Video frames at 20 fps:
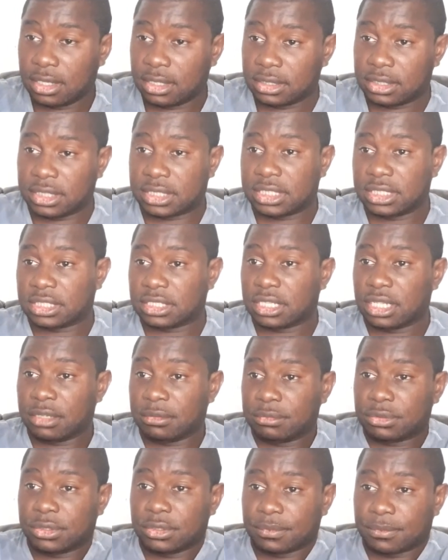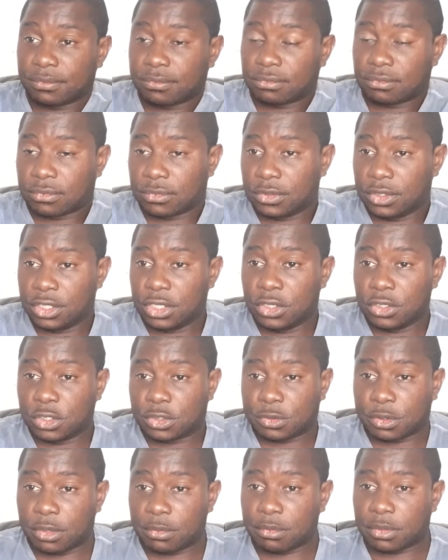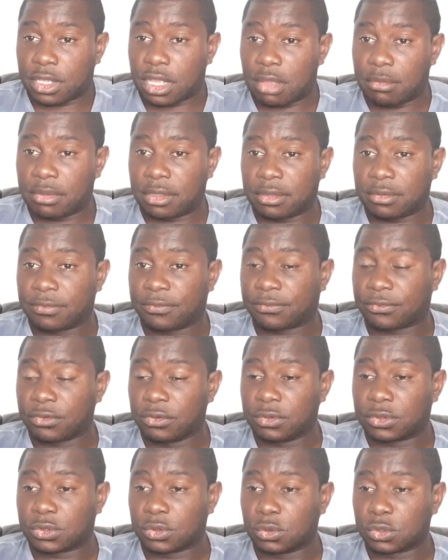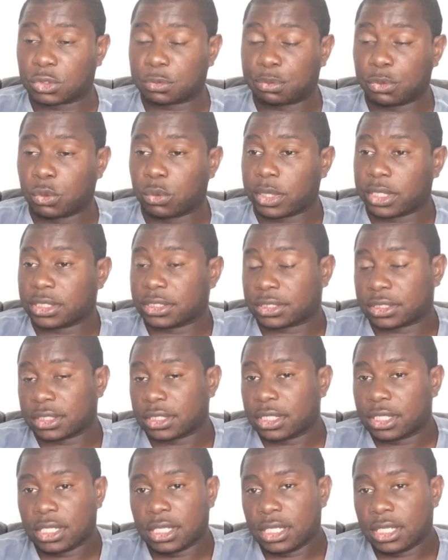This is news coming through TalkSport, and